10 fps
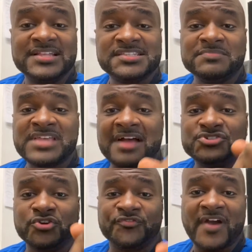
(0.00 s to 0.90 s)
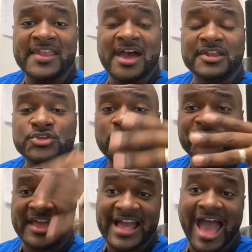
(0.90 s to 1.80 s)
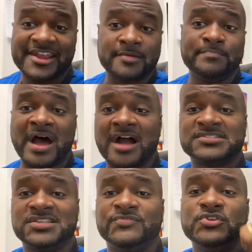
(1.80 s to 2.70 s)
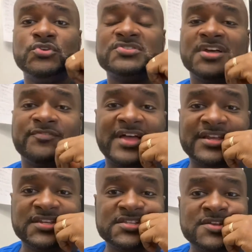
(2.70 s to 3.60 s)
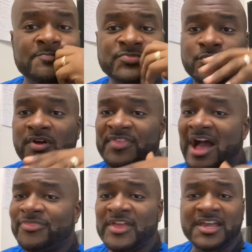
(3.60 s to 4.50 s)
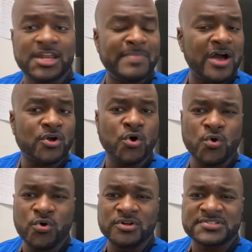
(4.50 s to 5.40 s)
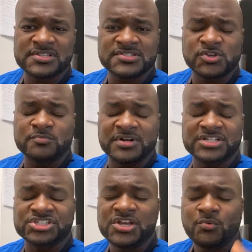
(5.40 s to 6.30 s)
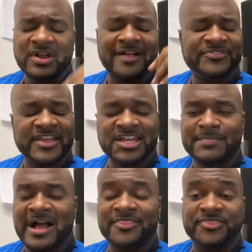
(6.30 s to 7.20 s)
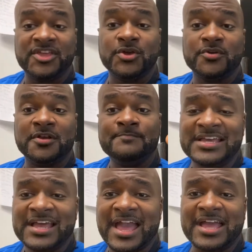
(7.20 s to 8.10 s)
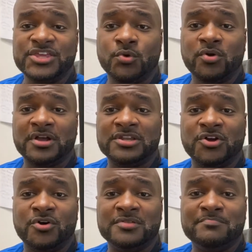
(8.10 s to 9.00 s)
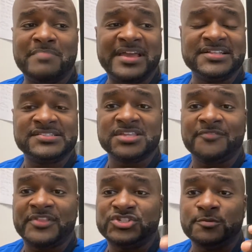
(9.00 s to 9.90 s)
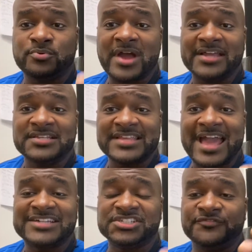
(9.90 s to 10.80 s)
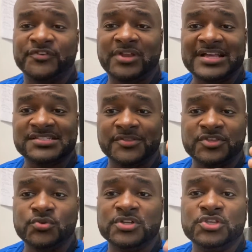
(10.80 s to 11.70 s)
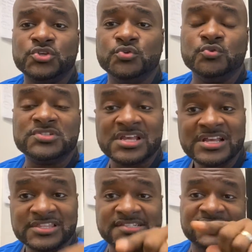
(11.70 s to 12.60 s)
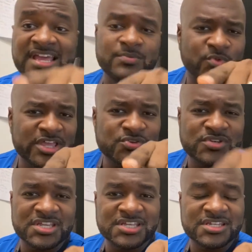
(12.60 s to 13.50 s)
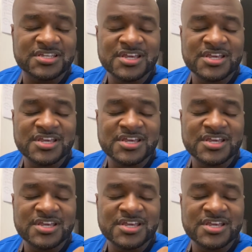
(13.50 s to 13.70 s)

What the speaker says: sometimes you'll find out that you'll think out of the box if you do stuff like this without thinking about chords so much, without thinking about theory, and you're working on making stuff that you practice actually feel like something you can use the same way you did